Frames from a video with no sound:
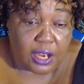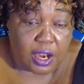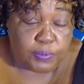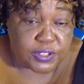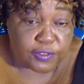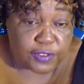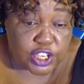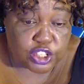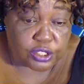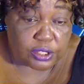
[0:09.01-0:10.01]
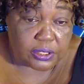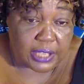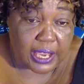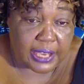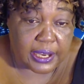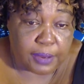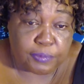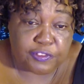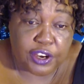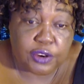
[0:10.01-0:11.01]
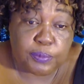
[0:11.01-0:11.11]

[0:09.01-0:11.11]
observation and a very